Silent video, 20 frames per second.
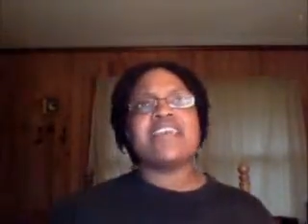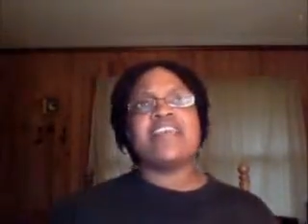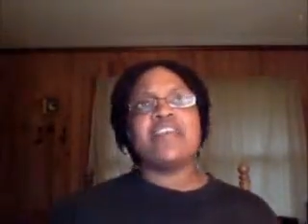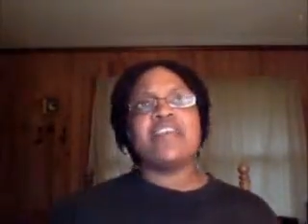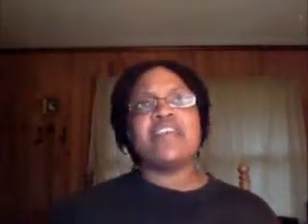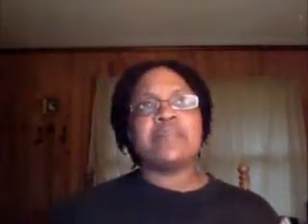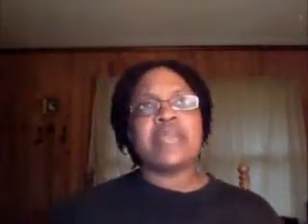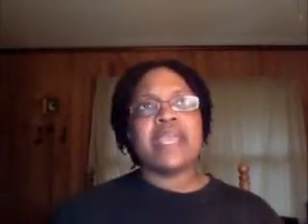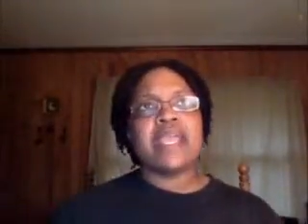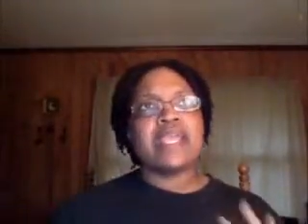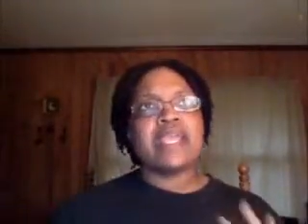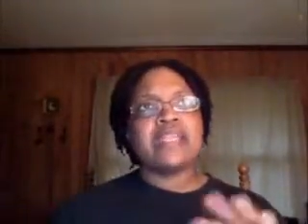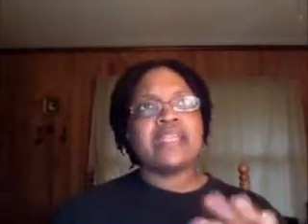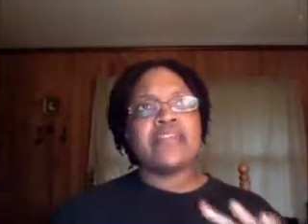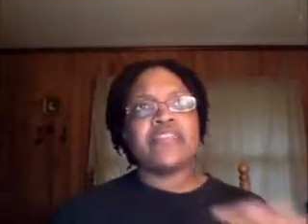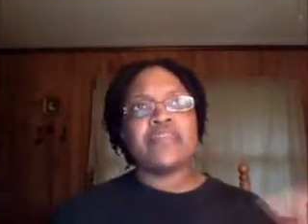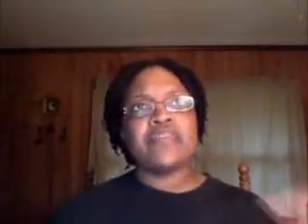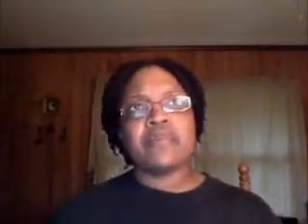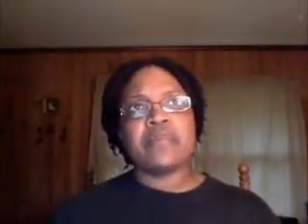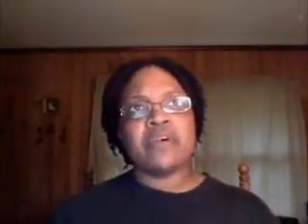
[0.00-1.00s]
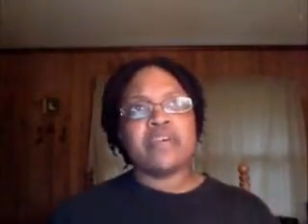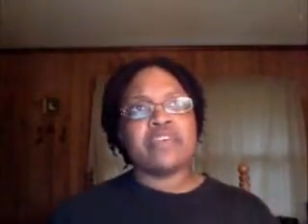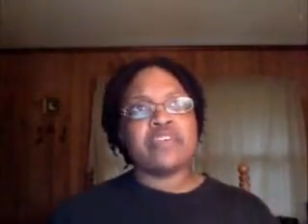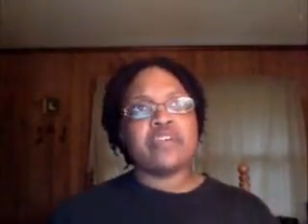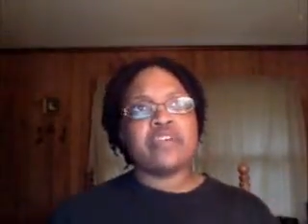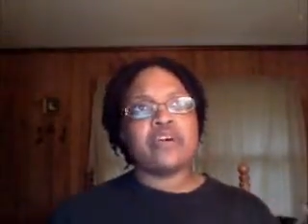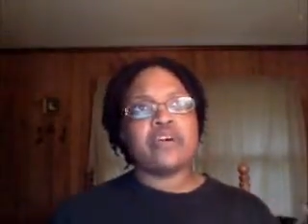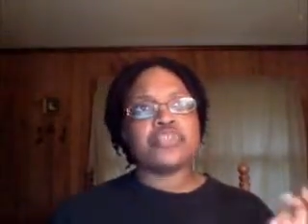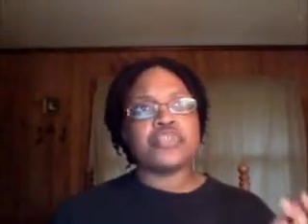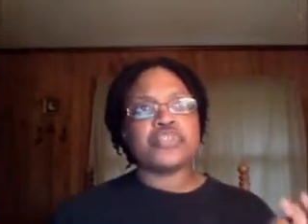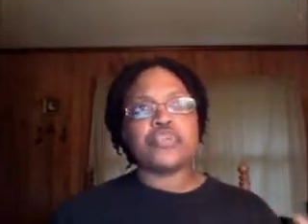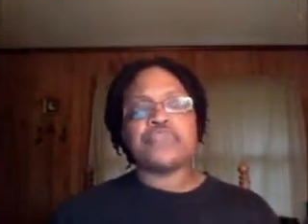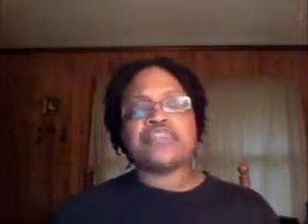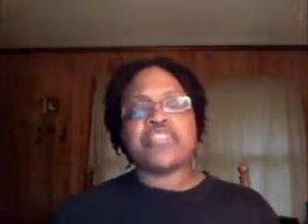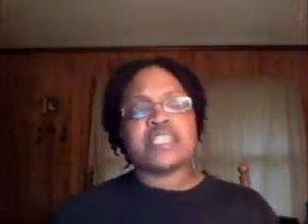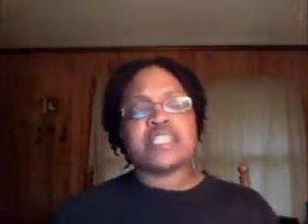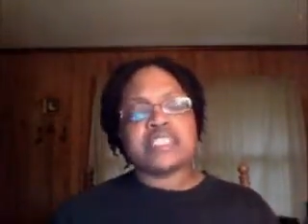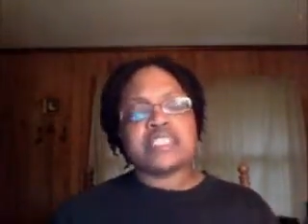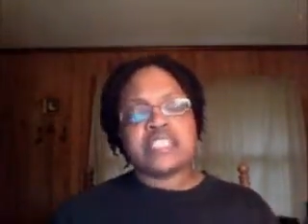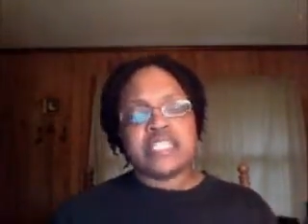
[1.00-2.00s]
of him playing nothing but you know truth,
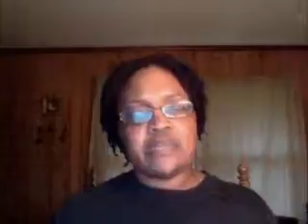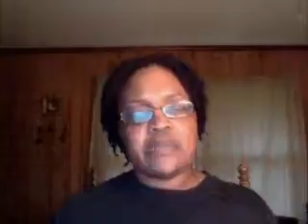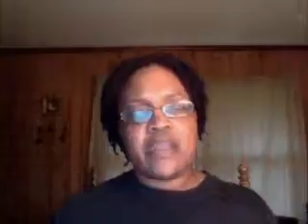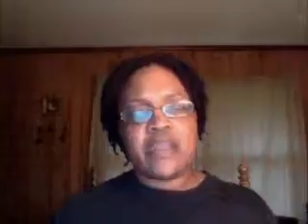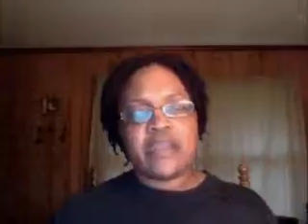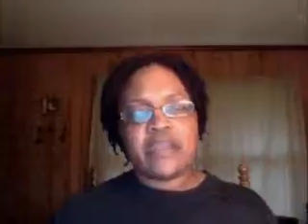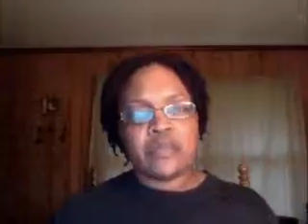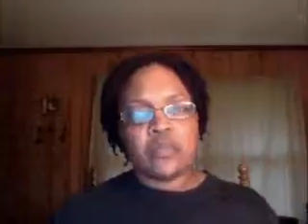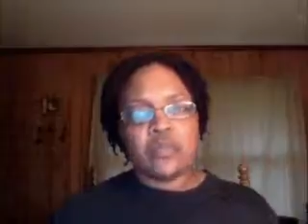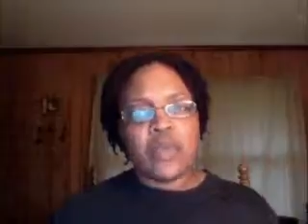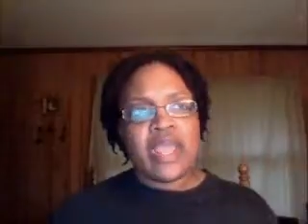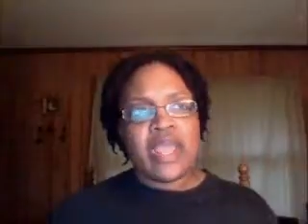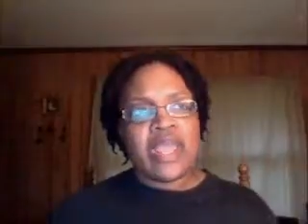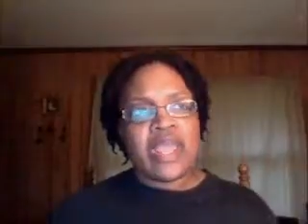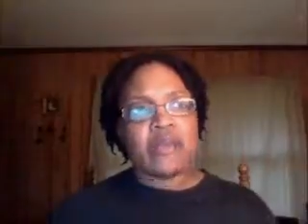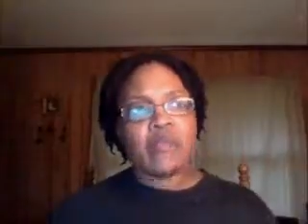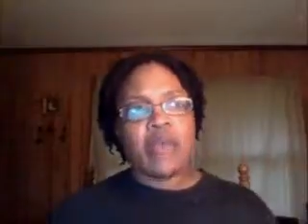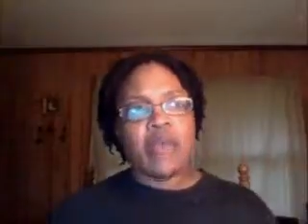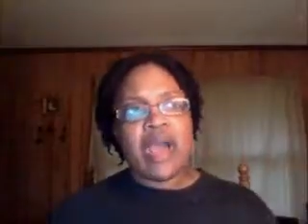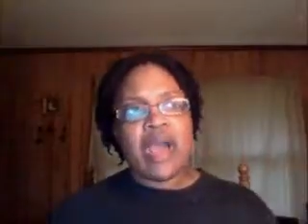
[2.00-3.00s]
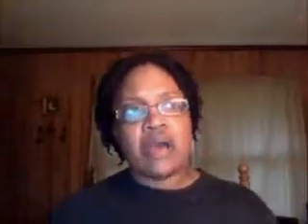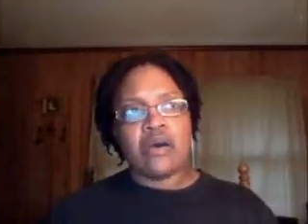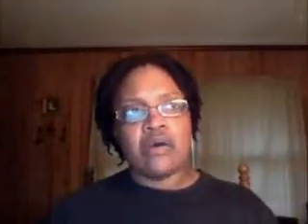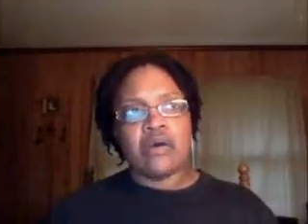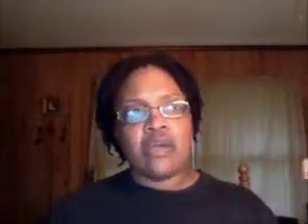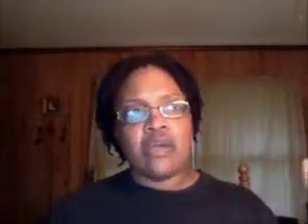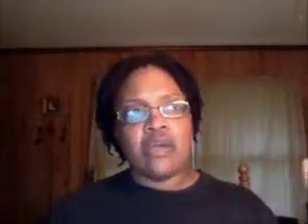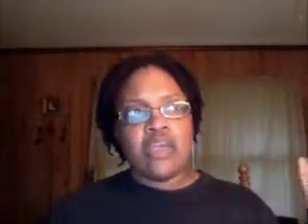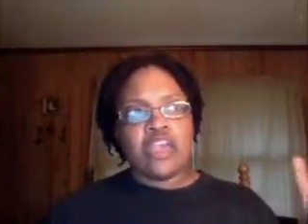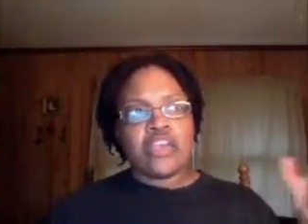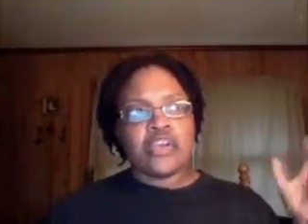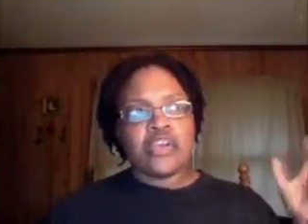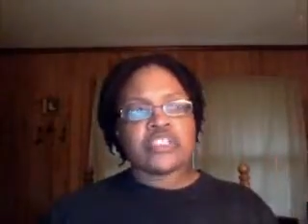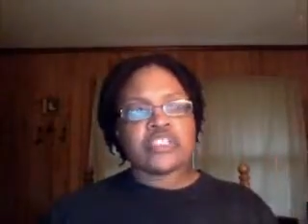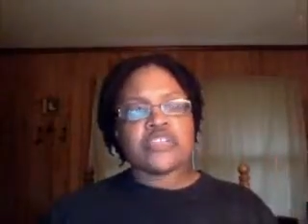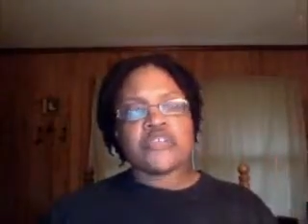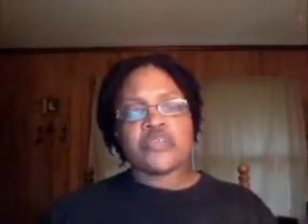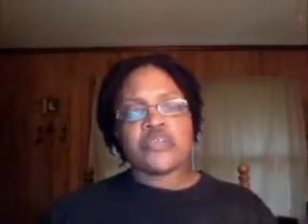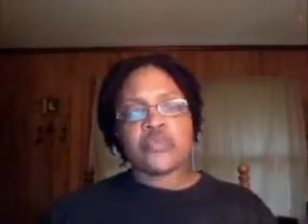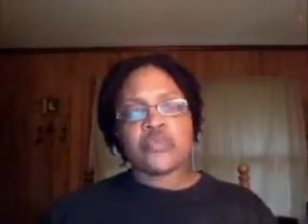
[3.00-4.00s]
justice, and the American way, while
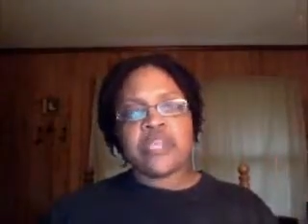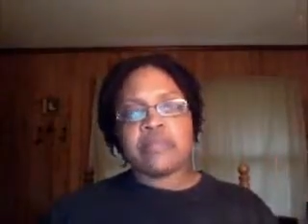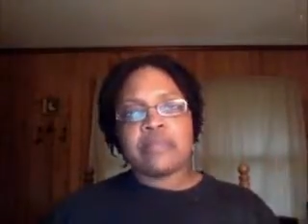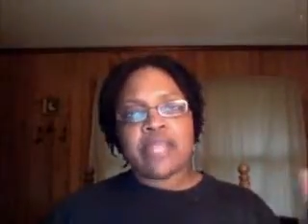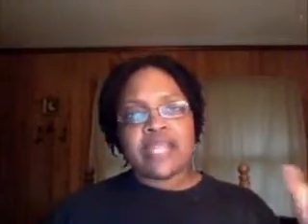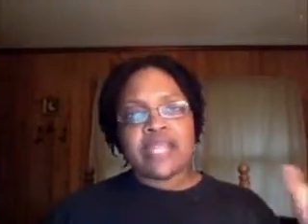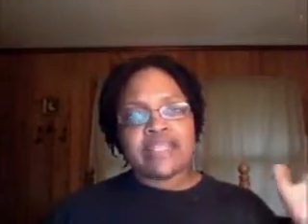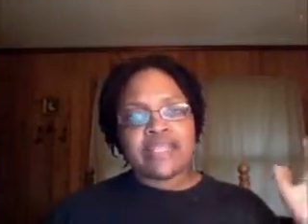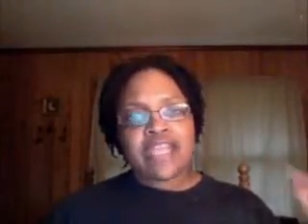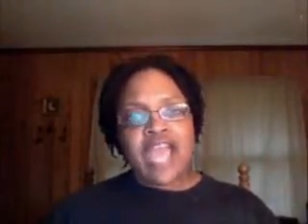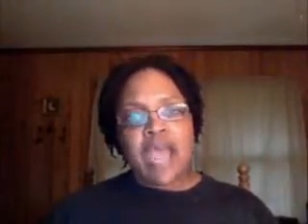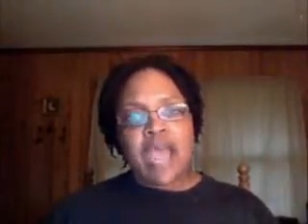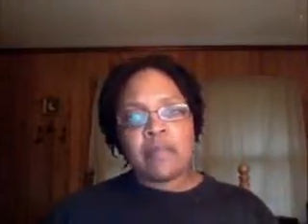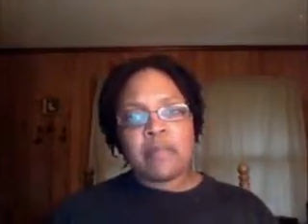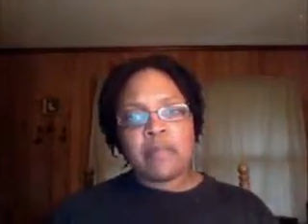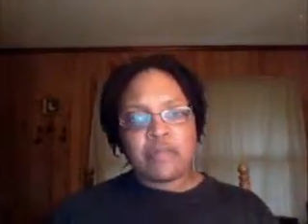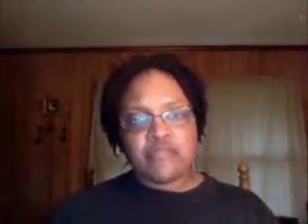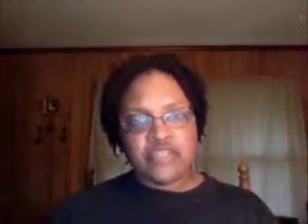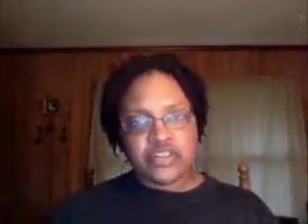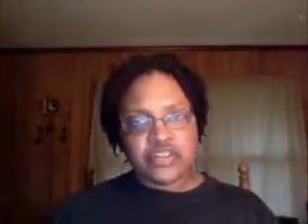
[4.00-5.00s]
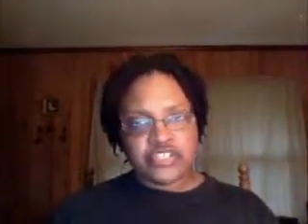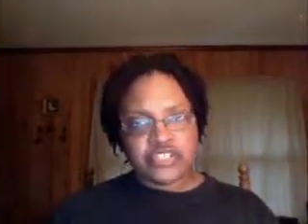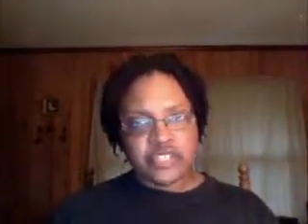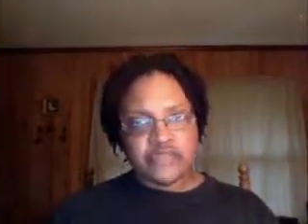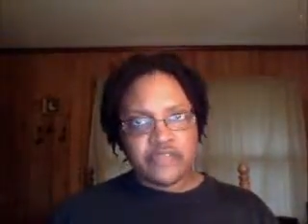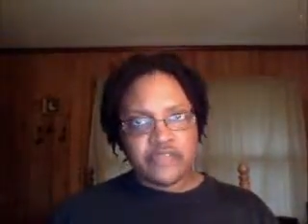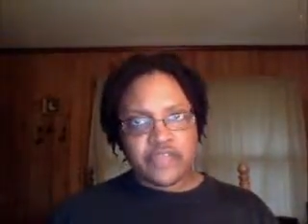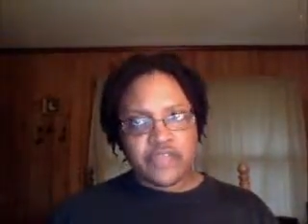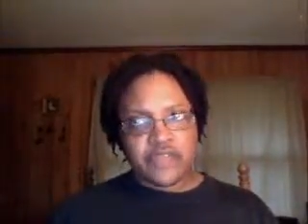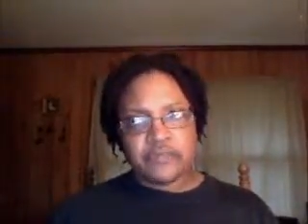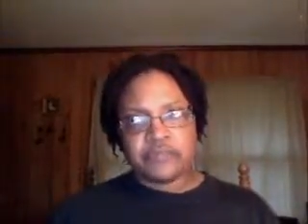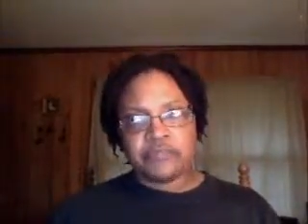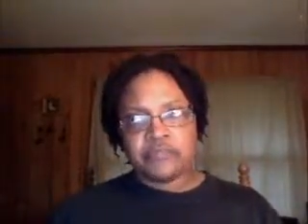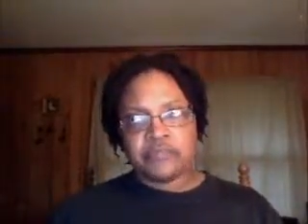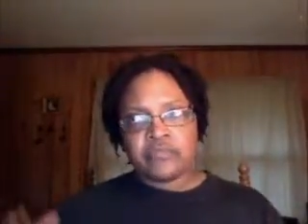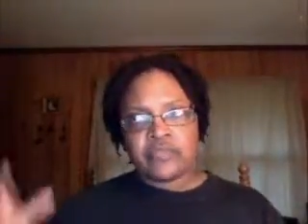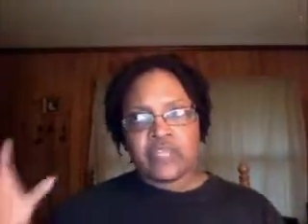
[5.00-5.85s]
Christopher Reeve played the comic book version of him,